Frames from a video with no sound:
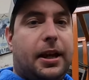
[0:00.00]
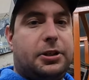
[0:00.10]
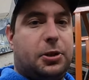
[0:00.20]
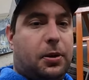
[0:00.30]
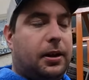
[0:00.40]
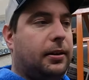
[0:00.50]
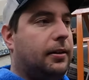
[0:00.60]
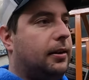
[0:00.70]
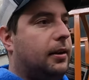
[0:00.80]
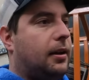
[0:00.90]
that
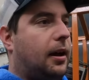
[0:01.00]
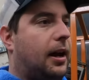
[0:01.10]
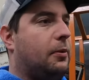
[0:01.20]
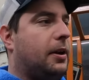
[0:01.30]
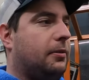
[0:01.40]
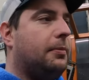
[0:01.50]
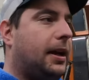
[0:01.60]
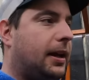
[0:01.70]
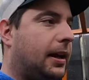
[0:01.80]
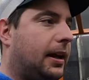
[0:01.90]
short, I went and
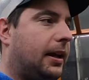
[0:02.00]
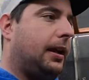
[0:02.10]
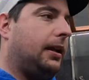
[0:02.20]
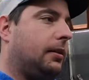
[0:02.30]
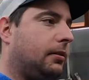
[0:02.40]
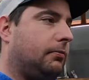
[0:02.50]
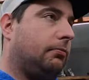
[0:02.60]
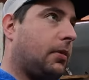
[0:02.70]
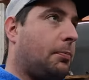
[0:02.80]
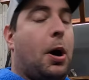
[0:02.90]
made
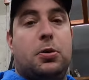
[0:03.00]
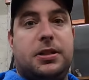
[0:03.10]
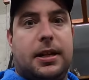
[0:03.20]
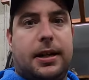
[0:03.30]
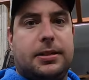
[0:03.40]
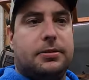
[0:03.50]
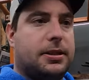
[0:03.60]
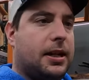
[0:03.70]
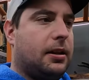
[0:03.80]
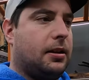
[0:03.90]
a post, I guess you'll
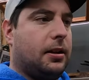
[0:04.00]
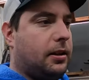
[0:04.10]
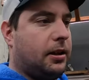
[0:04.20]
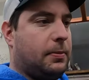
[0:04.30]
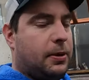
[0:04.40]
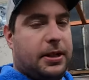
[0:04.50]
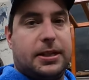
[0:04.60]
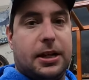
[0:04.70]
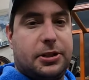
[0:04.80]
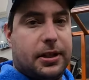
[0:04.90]
say, in the community
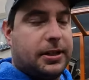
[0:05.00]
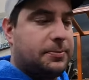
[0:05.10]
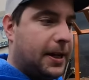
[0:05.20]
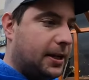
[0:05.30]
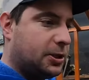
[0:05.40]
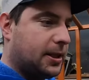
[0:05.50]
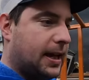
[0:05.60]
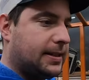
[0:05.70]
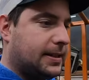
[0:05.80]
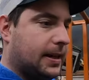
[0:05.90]
section of this page
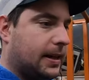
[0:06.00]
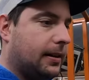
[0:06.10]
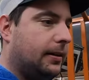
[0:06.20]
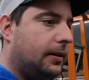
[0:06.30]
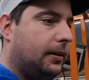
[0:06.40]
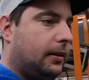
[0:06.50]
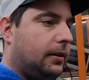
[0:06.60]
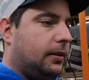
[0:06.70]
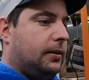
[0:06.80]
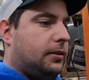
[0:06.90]
that
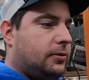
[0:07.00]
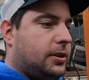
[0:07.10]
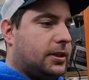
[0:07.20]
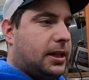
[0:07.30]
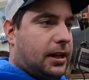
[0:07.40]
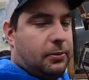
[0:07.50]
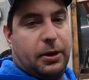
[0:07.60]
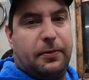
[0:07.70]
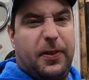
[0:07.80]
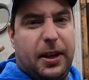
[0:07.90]
just stated that we
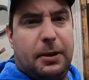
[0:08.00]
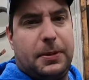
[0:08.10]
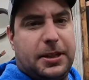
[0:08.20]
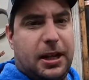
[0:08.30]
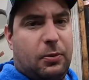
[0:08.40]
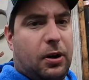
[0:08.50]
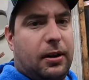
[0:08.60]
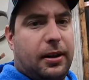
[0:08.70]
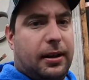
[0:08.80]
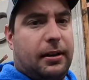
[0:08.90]
were fitting up the tin
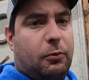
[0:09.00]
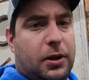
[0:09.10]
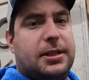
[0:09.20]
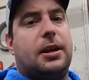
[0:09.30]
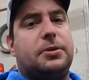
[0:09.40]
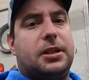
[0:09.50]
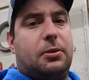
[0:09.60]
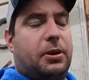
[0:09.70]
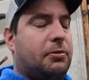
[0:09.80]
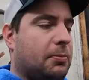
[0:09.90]
work, and once that was
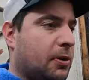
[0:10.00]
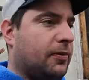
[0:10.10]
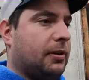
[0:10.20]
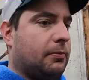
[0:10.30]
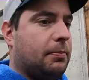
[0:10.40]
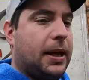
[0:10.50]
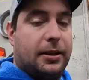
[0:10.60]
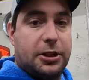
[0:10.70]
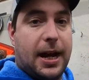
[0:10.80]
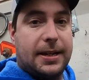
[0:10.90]
done, we'd remove it and paint
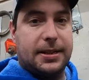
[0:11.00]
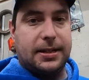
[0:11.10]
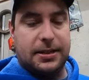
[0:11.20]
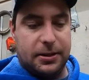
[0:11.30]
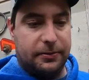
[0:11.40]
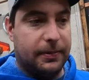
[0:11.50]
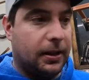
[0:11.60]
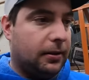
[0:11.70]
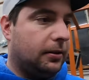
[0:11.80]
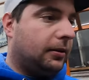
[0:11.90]
the chassis. So
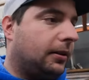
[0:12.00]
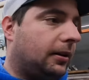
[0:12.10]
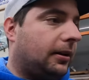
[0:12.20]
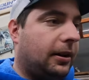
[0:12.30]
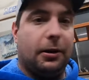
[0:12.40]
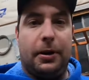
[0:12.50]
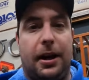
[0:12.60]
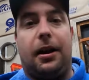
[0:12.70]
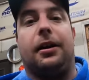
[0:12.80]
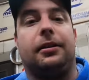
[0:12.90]
here we
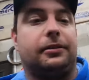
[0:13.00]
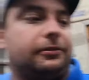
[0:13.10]
are.